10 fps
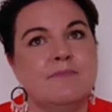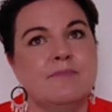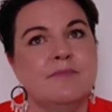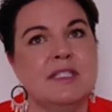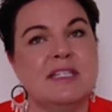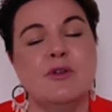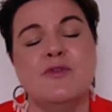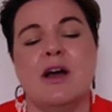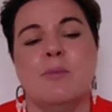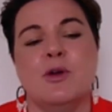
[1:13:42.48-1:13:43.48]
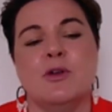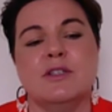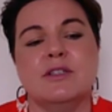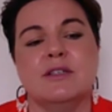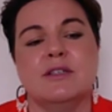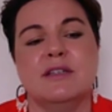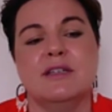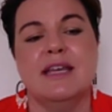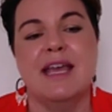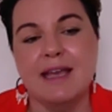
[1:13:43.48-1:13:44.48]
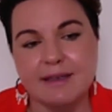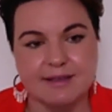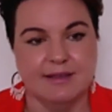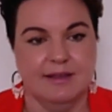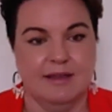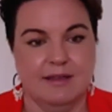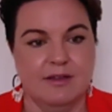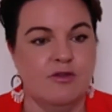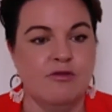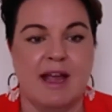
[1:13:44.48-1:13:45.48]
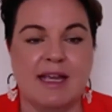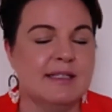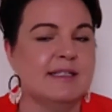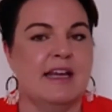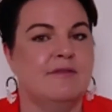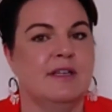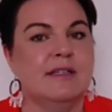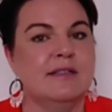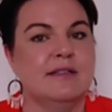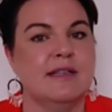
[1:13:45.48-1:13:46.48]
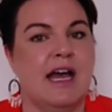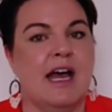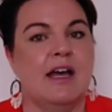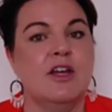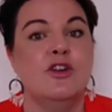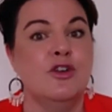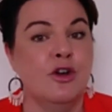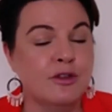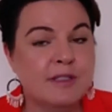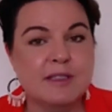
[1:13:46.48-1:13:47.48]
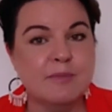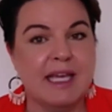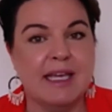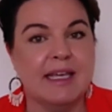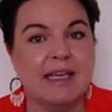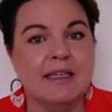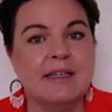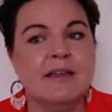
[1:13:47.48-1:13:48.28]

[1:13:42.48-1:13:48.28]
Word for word: some of our most excellent, greatest advocates are non-speaking